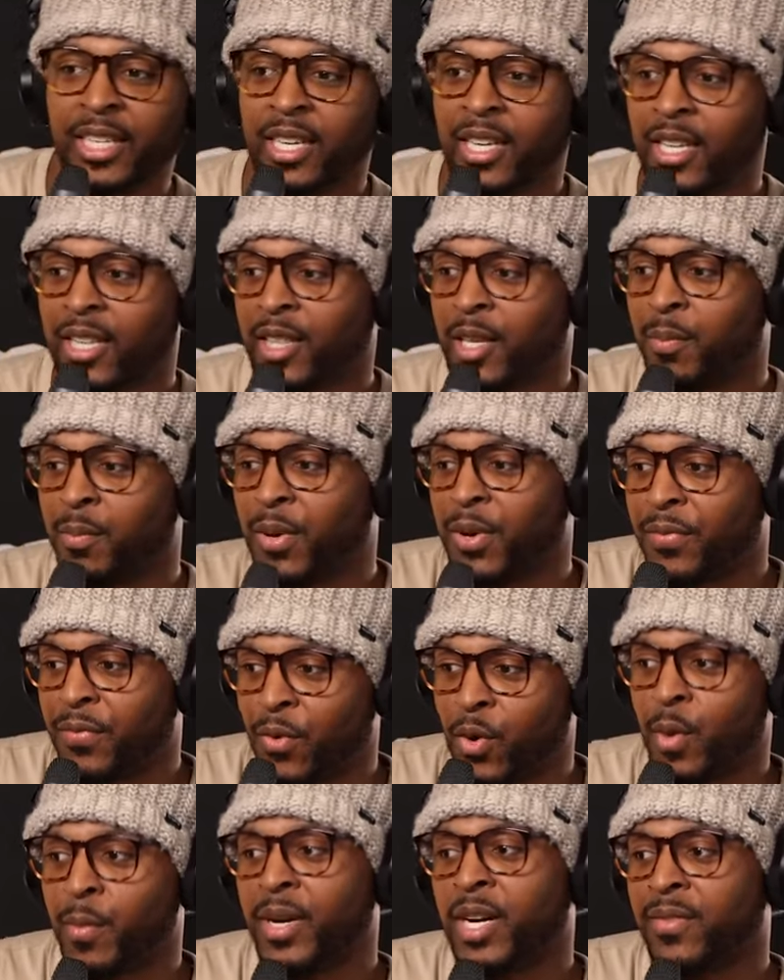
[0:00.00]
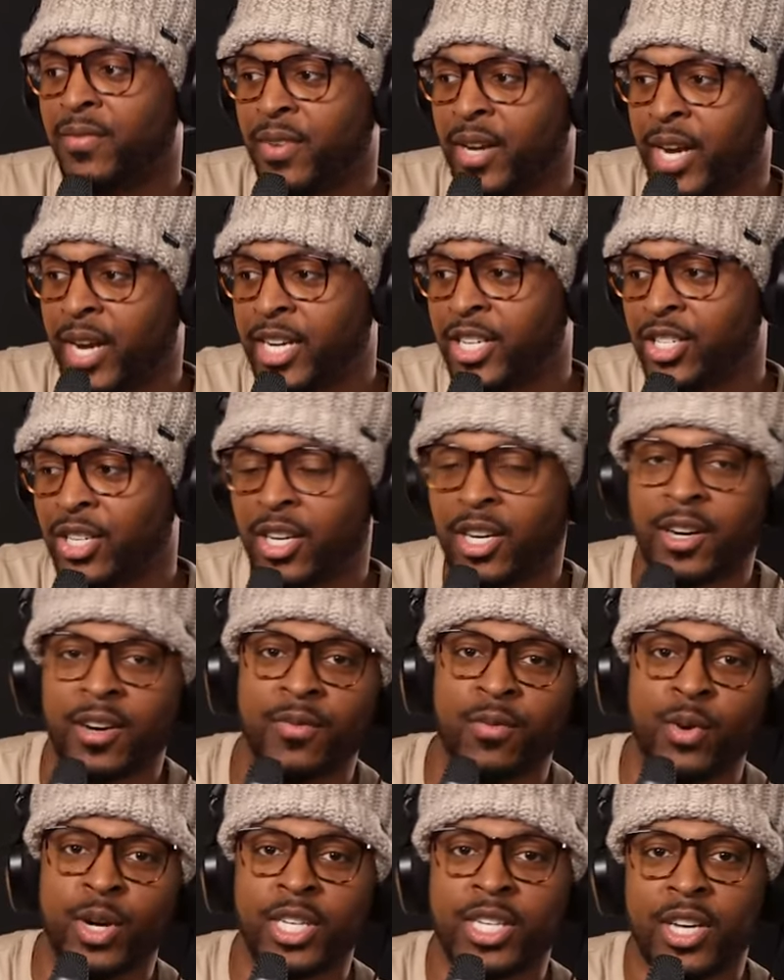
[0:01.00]
the performative nature of
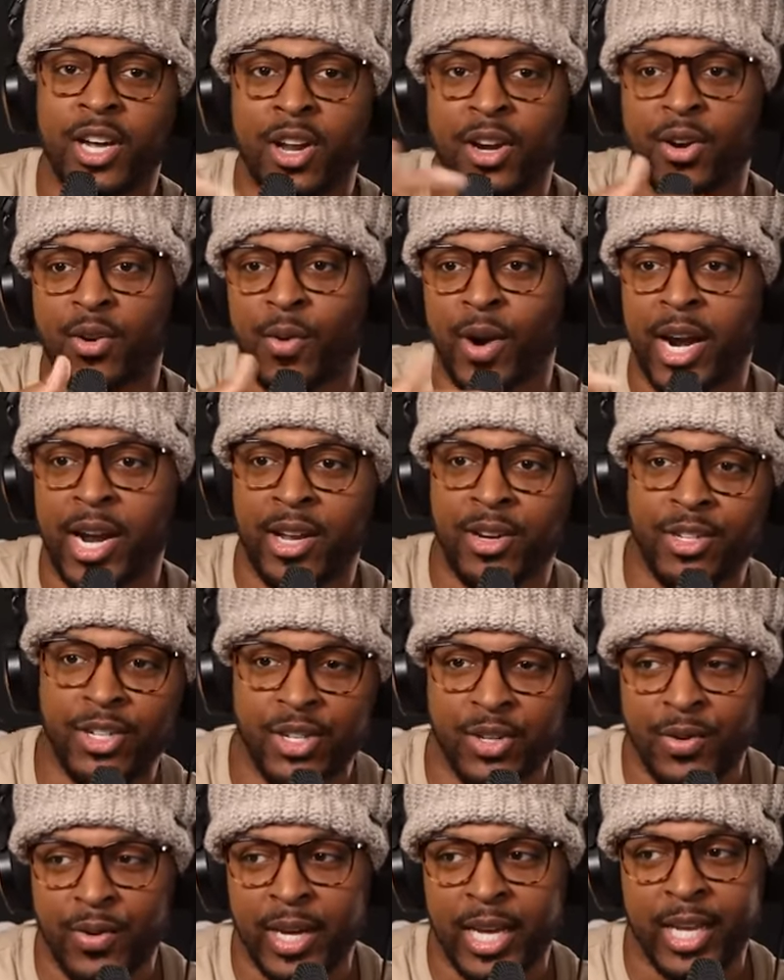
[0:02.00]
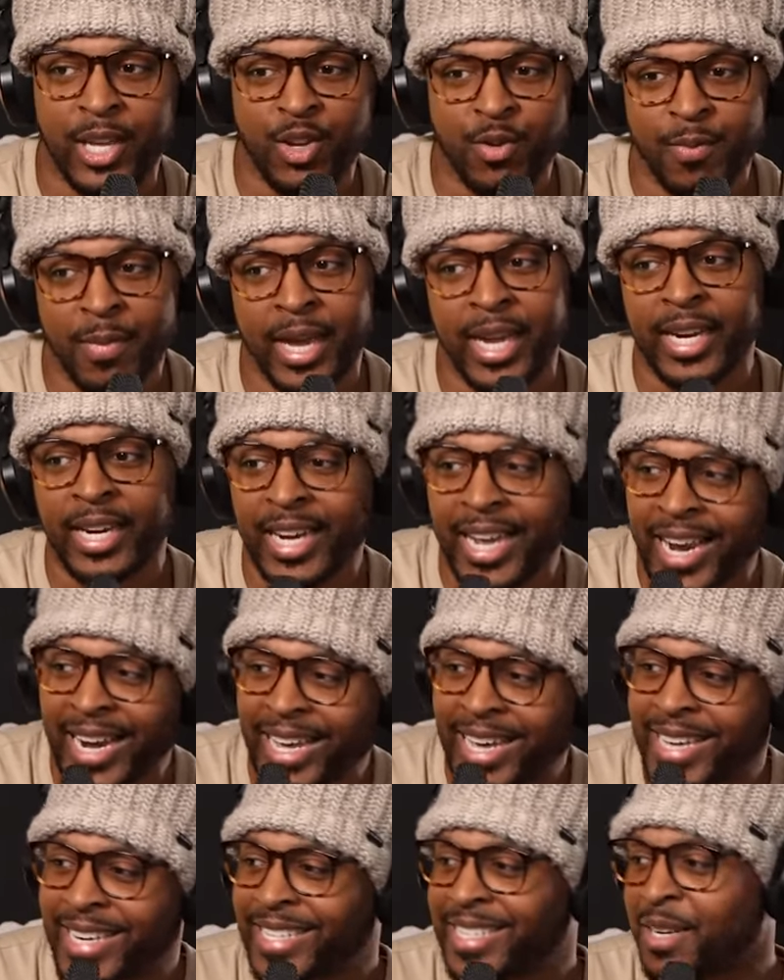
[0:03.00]
what's all around you, and you may let
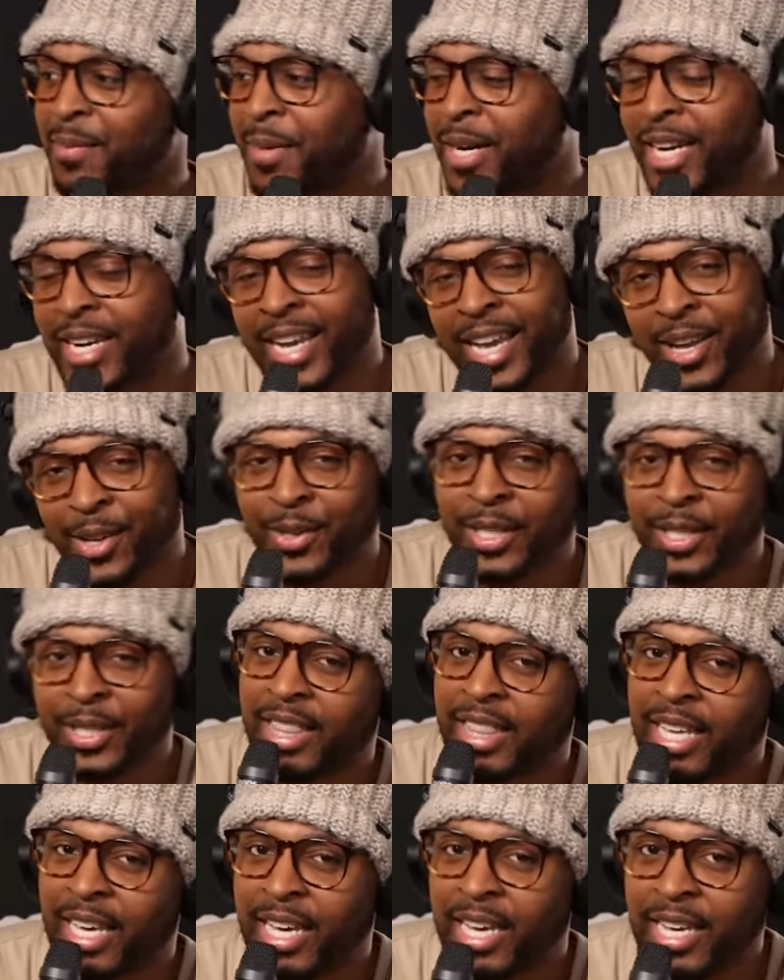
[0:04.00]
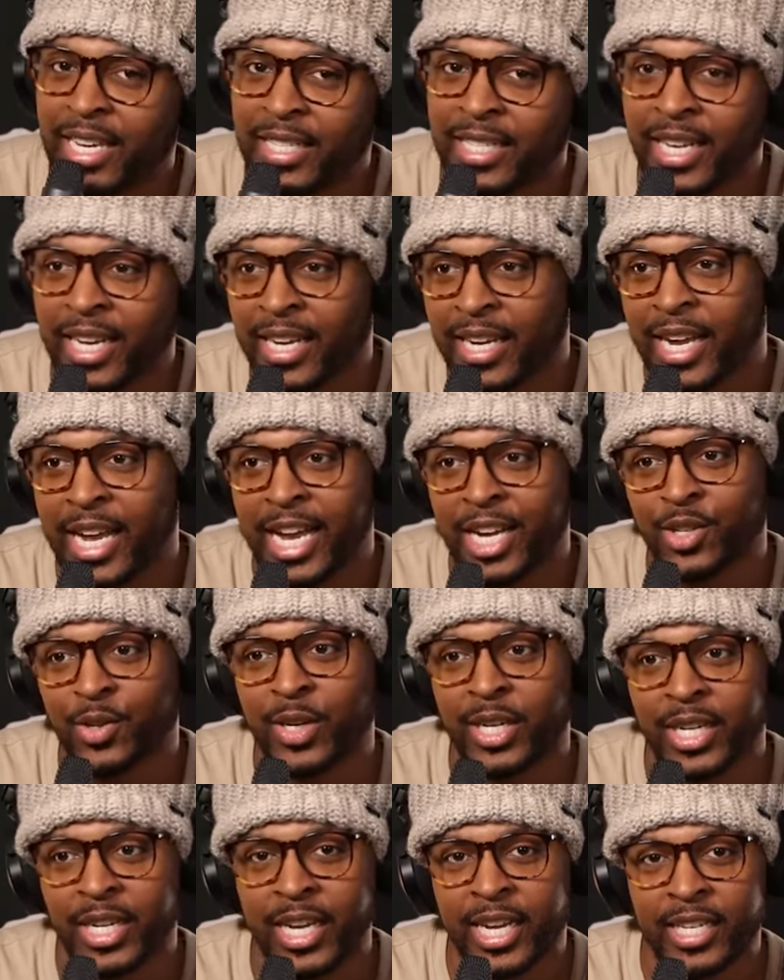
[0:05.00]
in some unhealthy things that
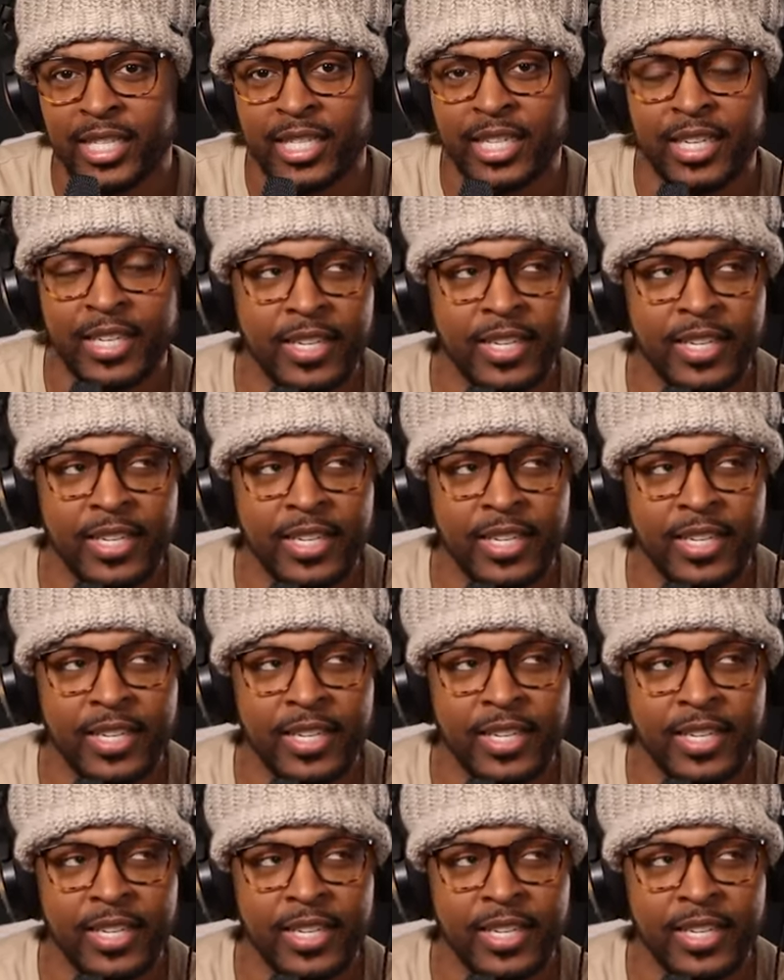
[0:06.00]
contradict